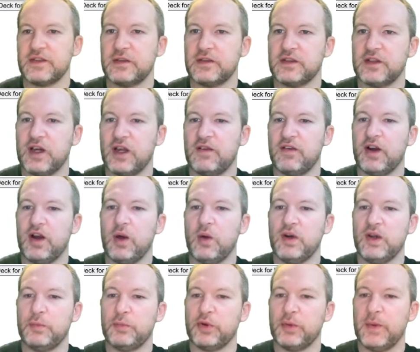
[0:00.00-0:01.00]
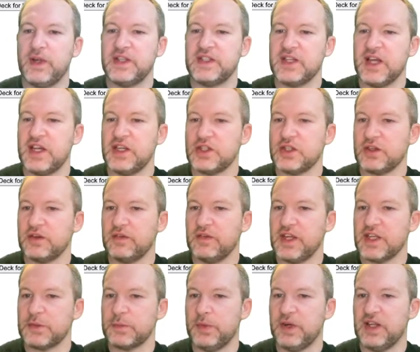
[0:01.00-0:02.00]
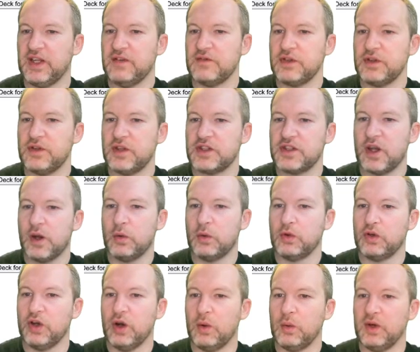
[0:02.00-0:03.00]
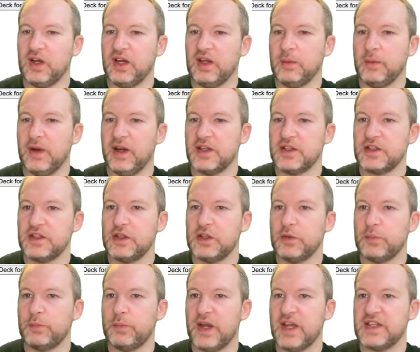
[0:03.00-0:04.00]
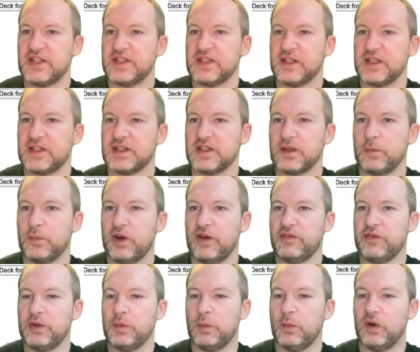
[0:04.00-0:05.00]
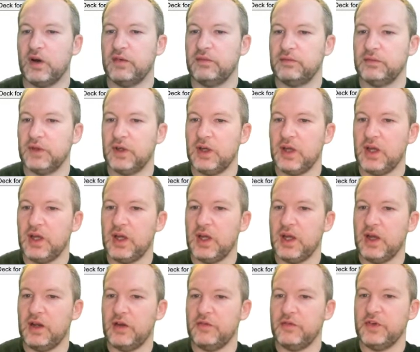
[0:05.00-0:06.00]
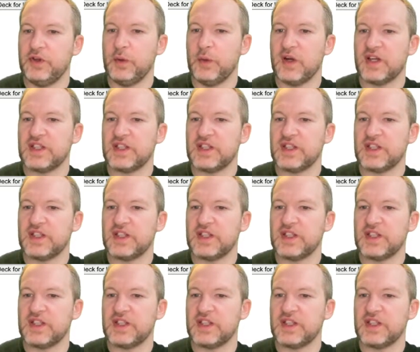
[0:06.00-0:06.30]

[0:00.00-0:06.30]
is kind of an old implementation of this, but it gives you the total gold anyway. So you could paste this somewhere if you want. View